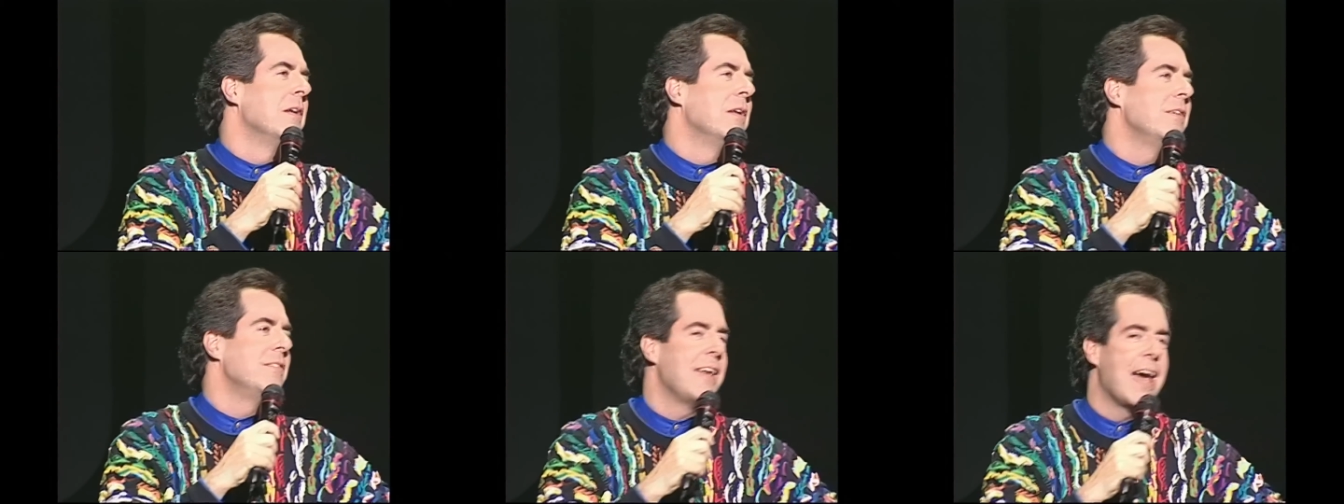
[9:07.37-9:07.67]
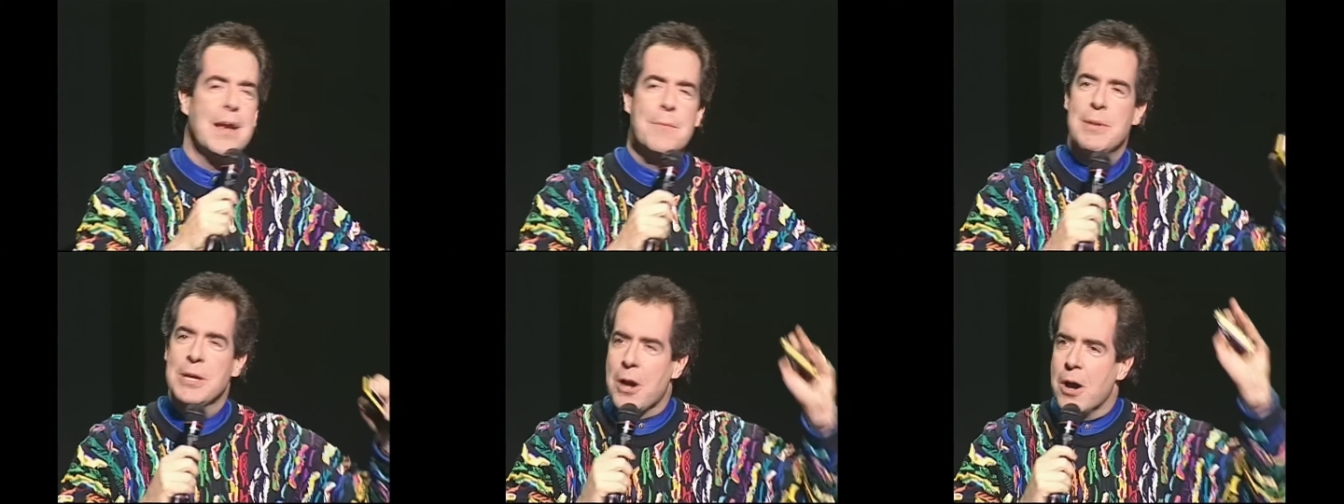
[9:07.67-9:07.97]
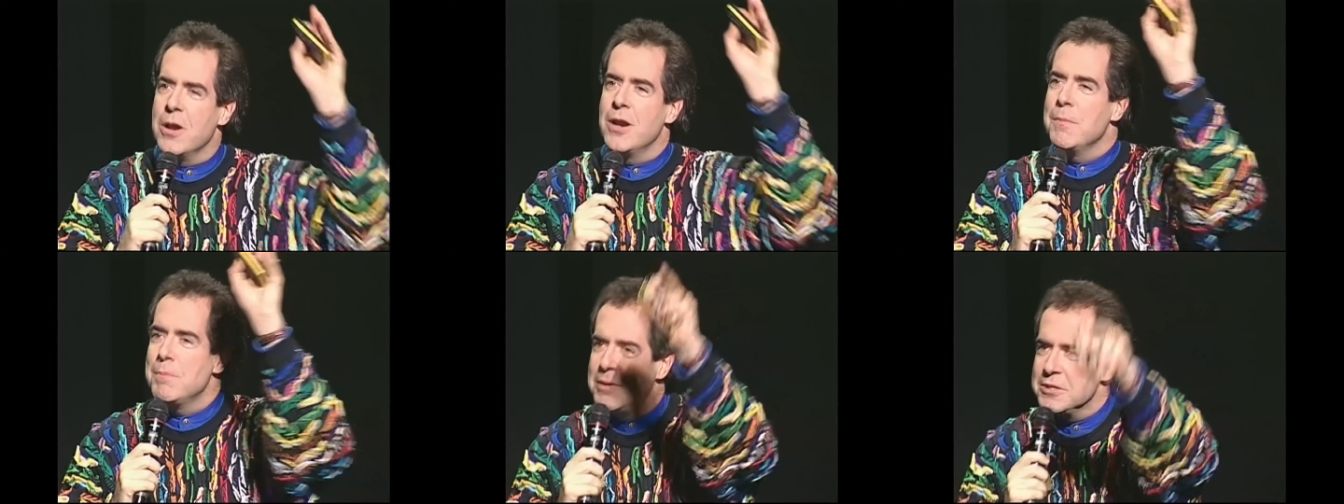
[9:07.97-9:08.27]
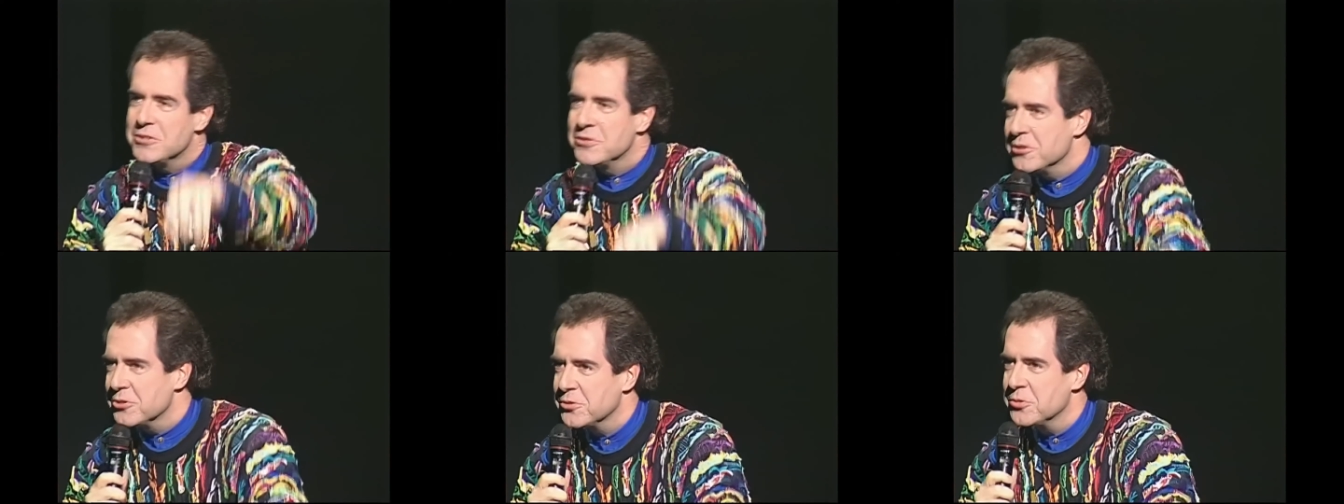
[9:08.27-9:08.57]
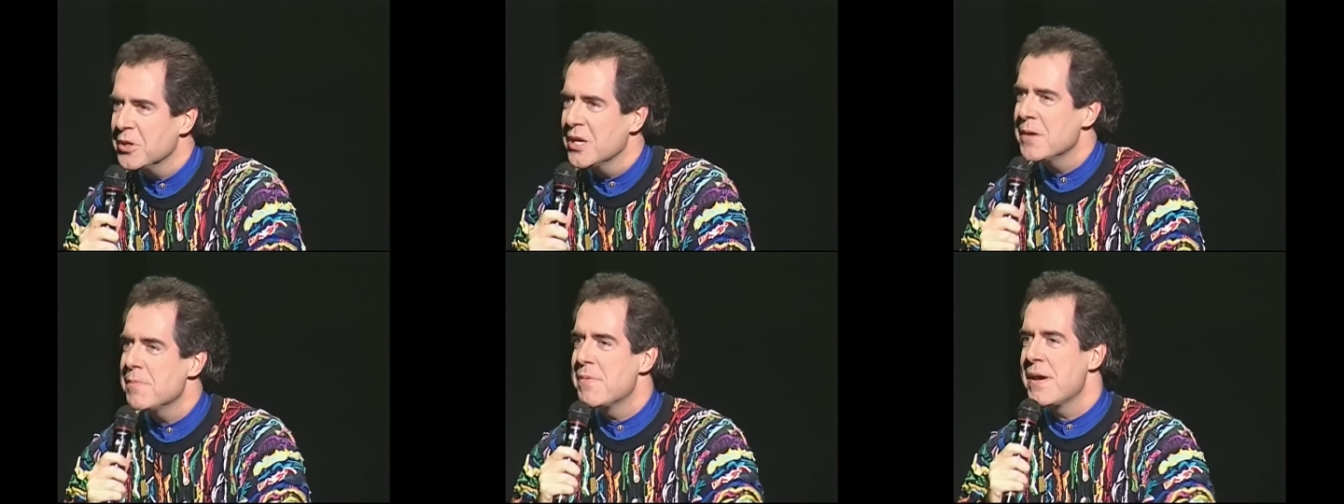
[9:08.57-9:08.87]
Dad would be gone on a business
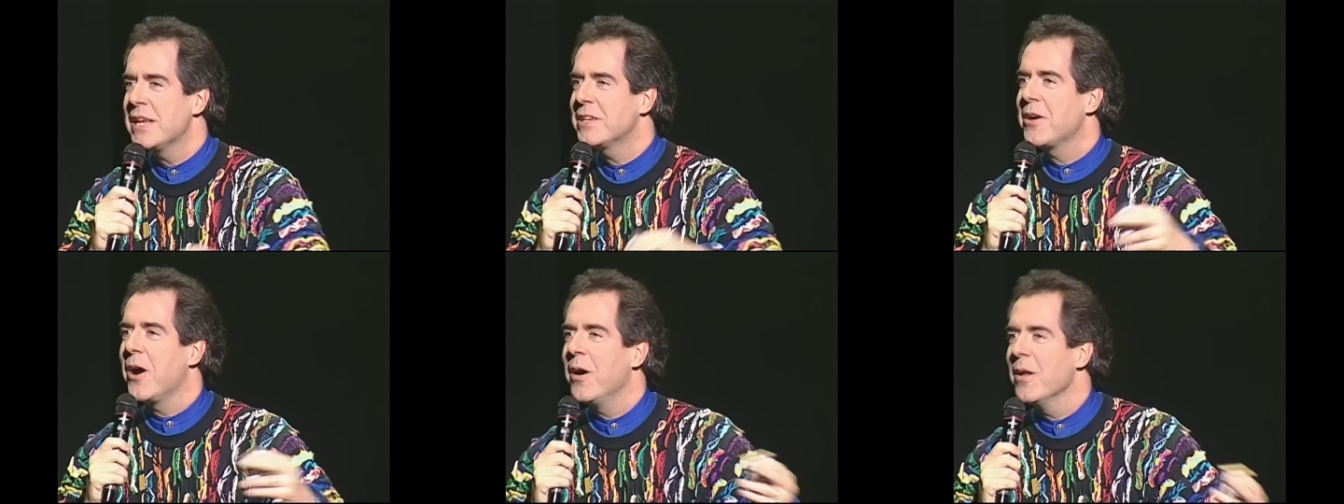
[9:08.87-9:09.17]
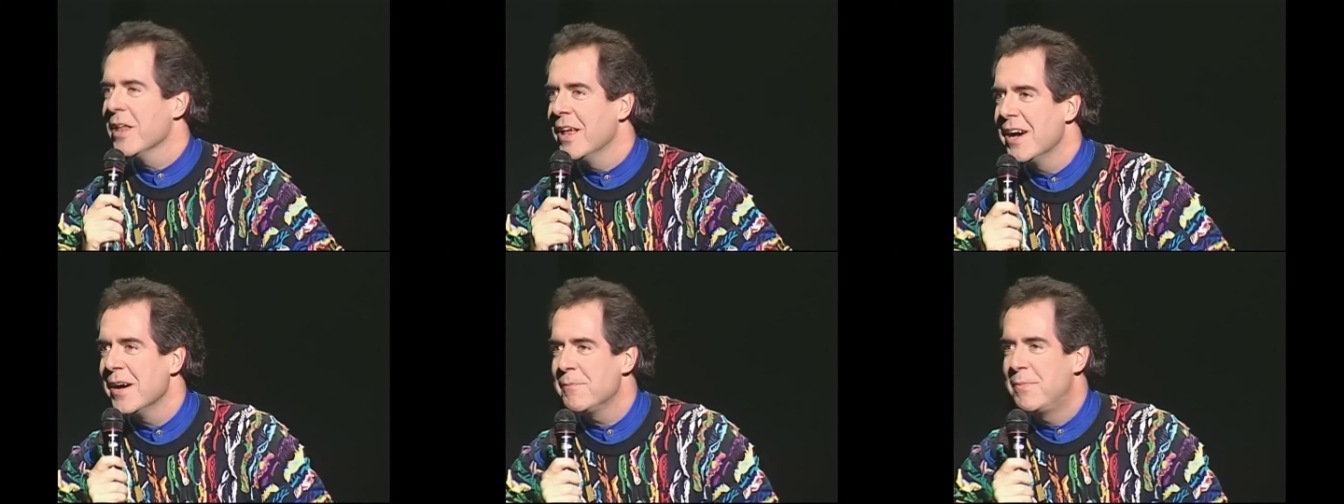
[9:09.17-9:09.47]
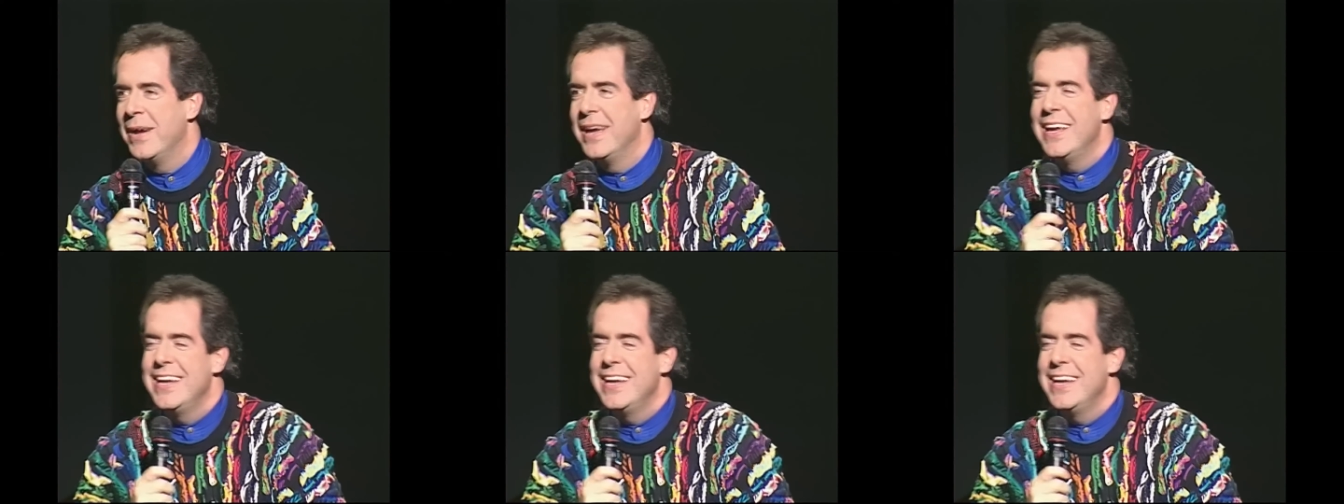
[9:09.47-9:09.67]
trip. He'd call up.